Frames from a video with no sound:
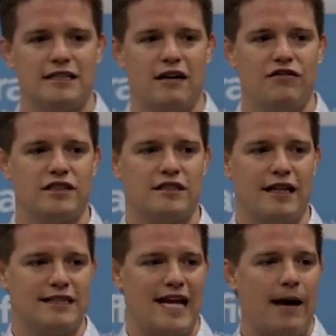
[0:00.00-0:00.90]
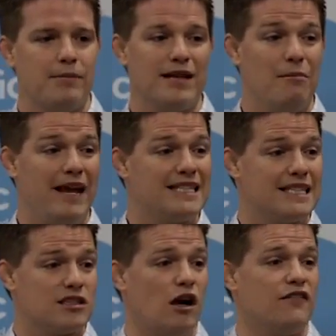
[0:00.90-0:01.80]
hidden stuff that's happening that
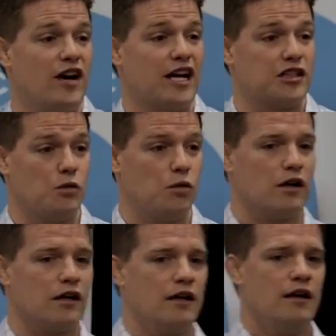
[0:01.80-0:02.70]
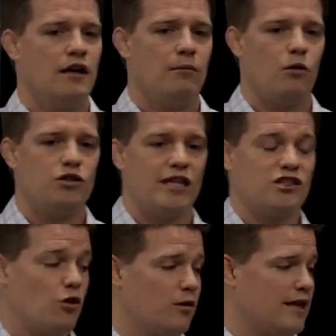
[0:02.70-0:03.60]
makes this offer actually work, most of you
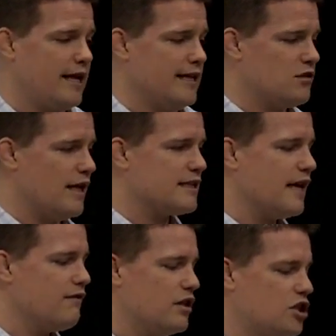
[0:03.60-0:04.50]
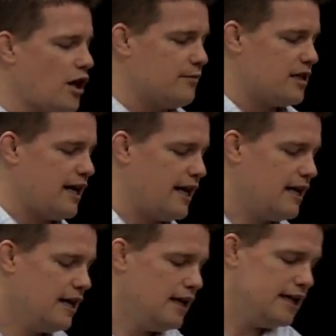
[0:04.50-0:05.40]
guys don't know what that is. So that's kind of the job
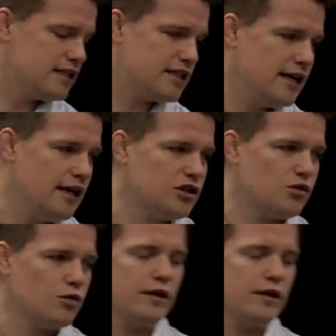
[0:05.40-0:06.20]
today, is to